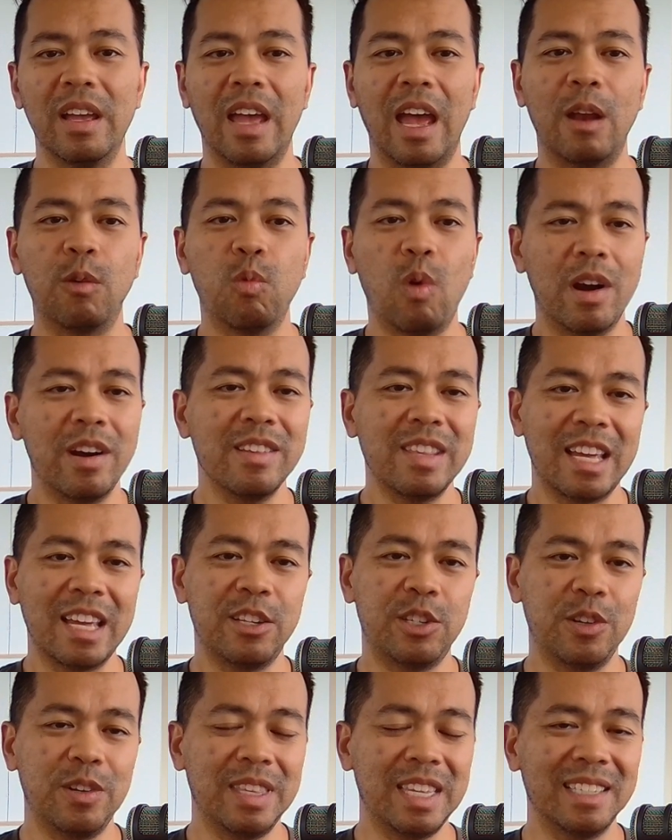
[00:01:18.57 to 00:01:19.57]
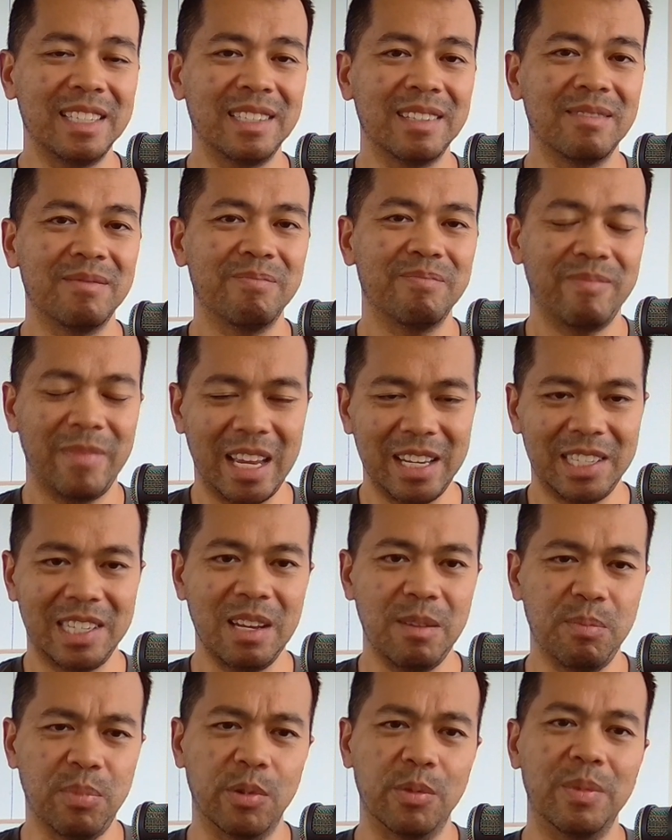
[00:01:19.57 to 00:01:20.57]
And why do they do this? It's
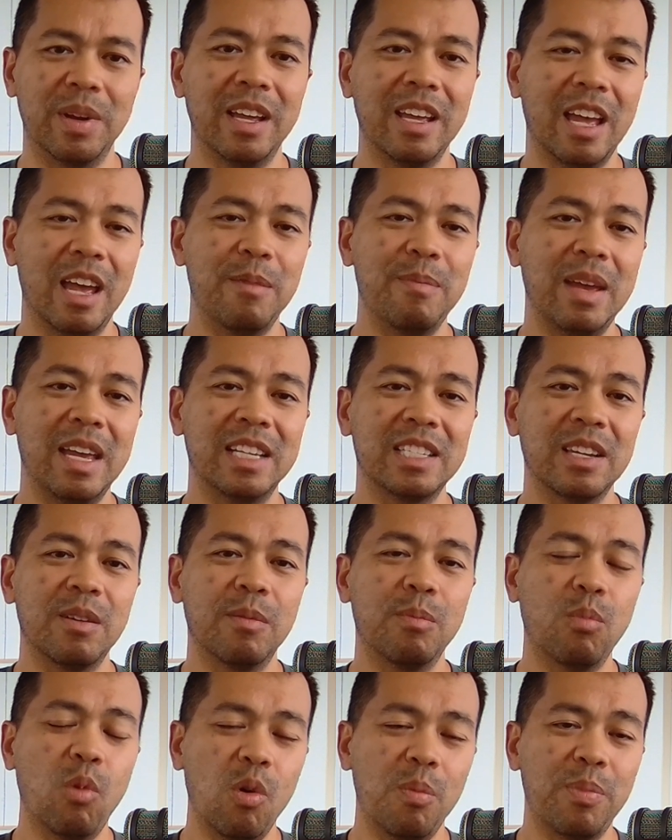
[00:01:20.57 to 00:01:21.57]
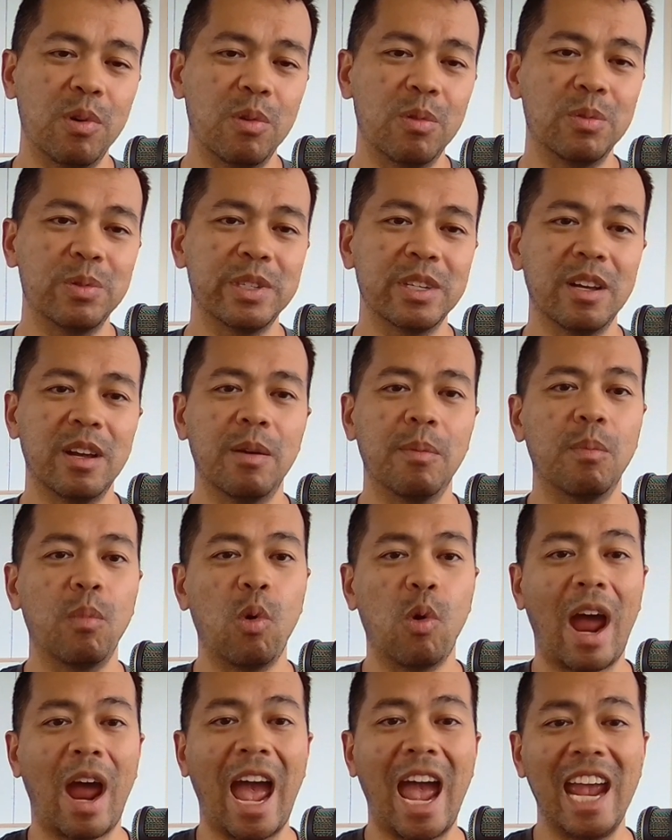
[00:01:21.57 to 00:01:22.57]
simple. It means more pools,
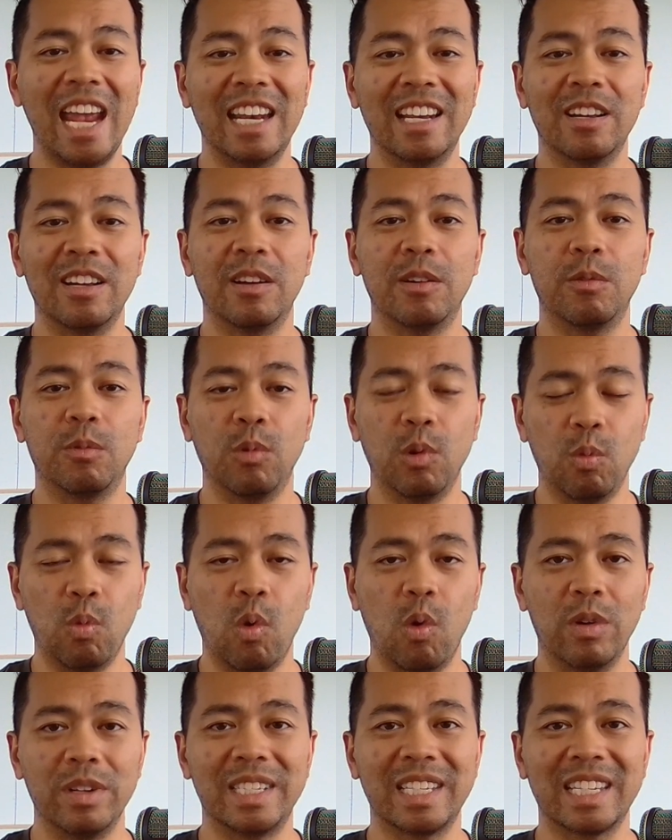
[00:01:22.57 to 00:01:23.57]
more ADA rewards